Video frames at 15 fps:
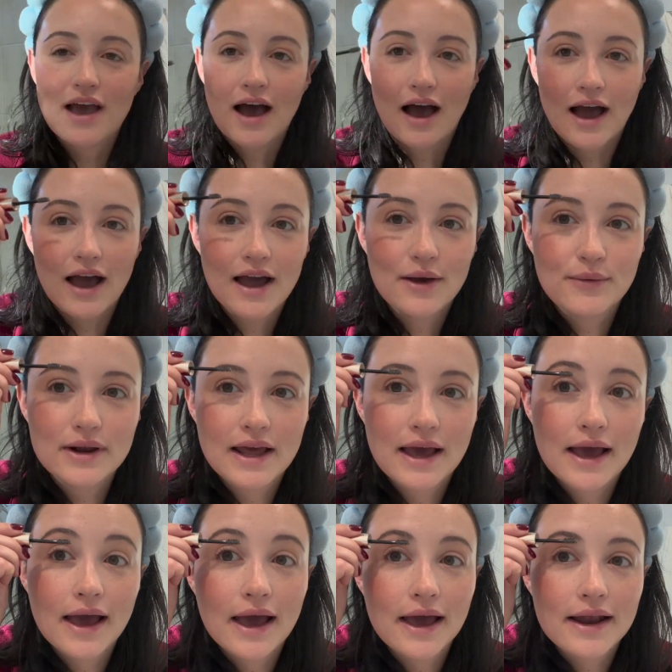I went
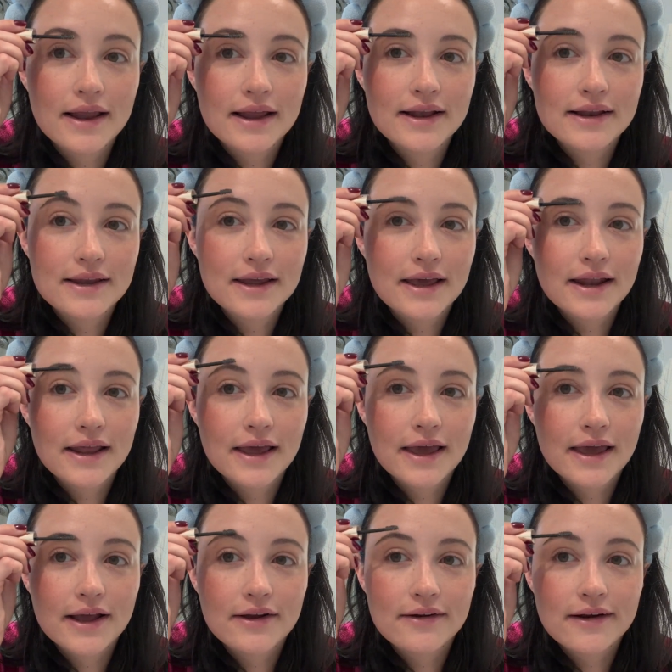ahead and did
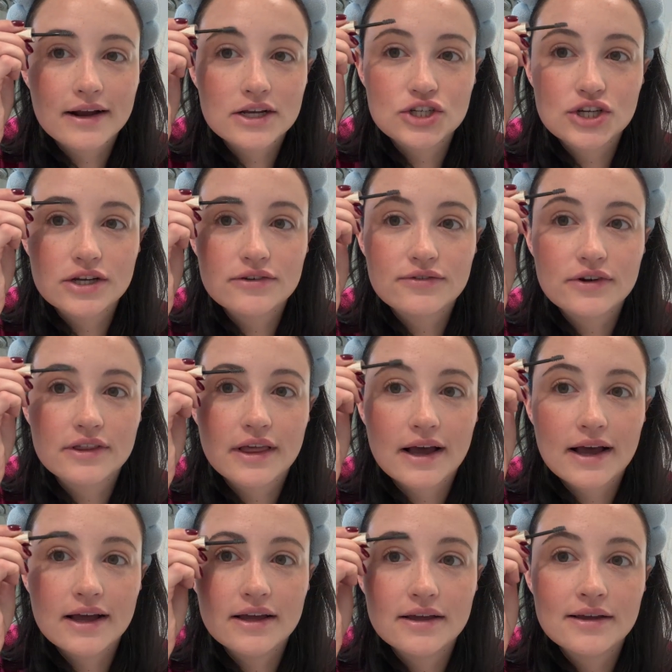a correction for
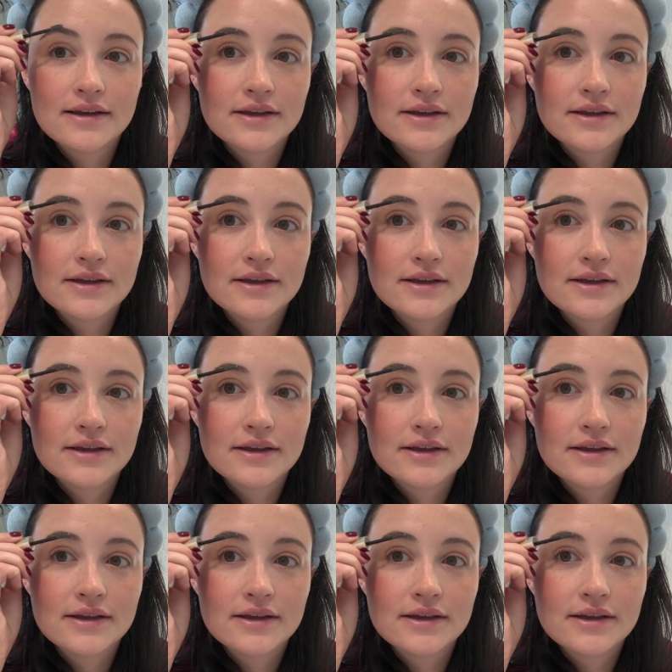that.